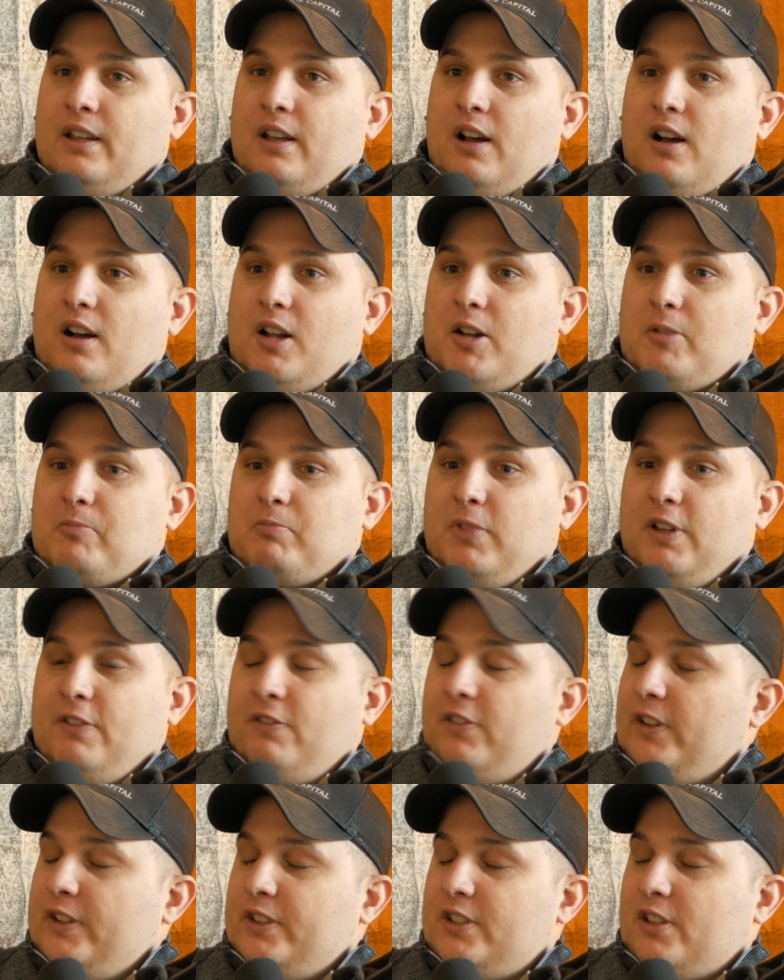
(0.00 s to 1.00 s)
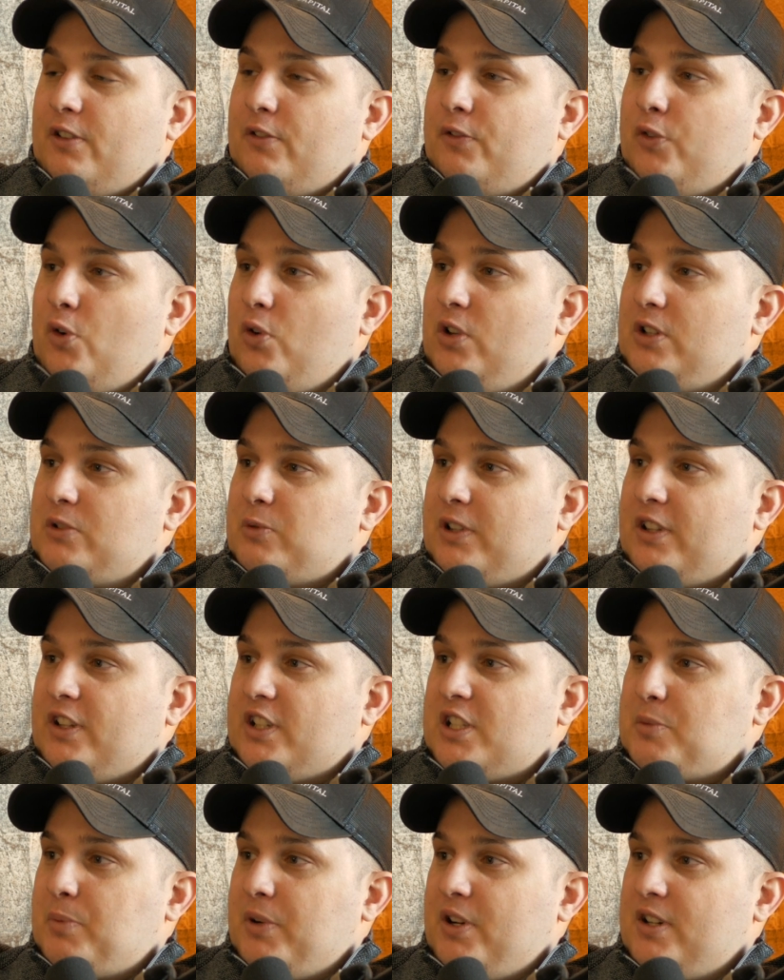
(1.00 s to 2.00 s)
live it to the fullest with the
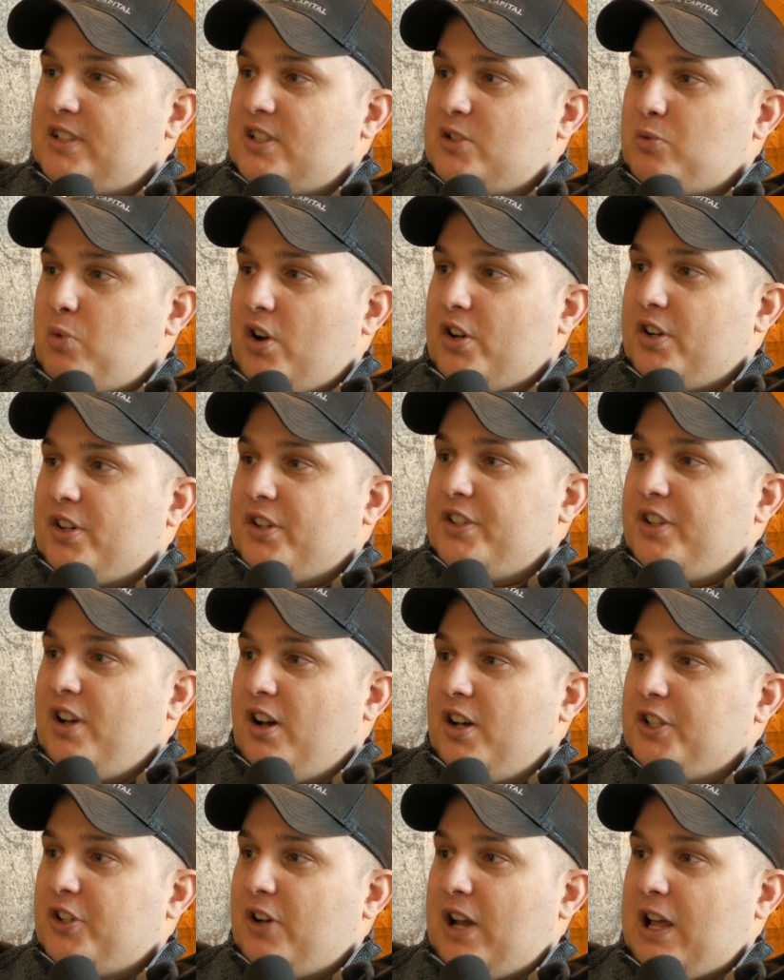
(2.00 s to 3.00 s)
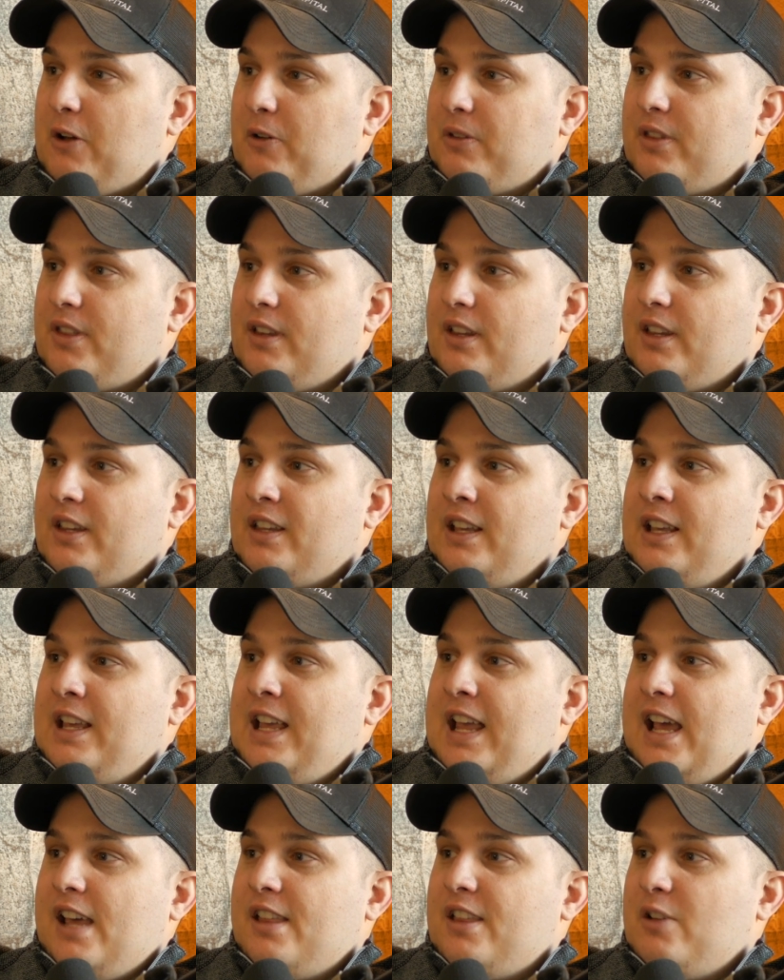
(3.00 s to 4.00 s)
experiences while you're young, you're healthy,
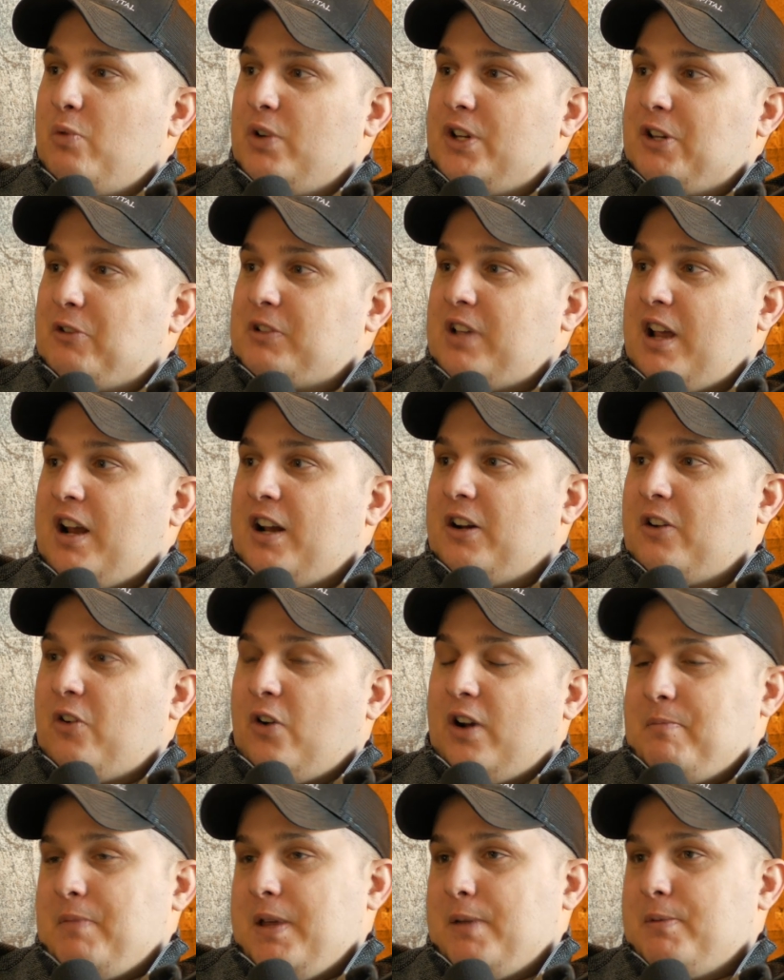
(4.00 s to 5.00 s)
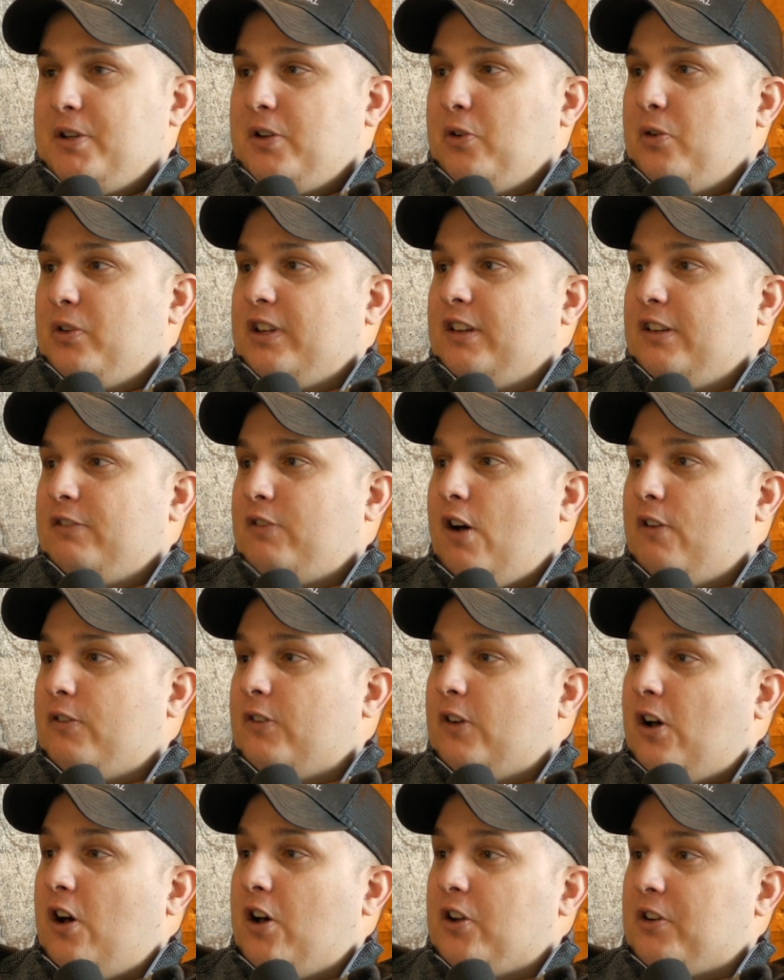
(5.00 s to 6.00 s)
and then when you retire, all right, maybe you can only live off
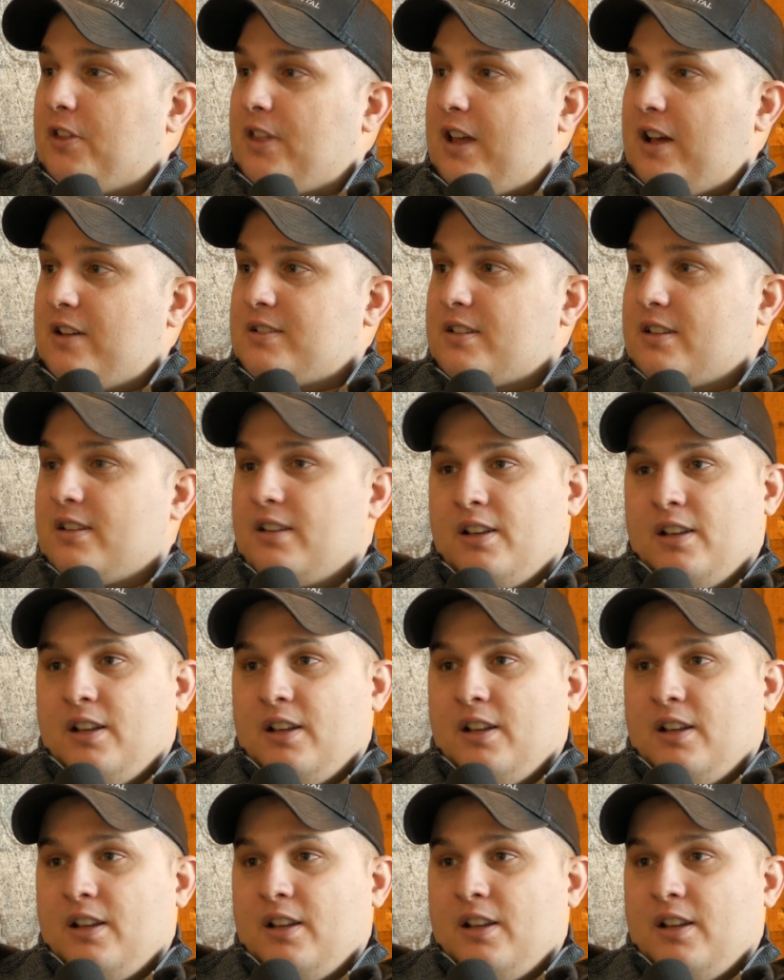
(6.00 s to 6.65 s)
$100,000.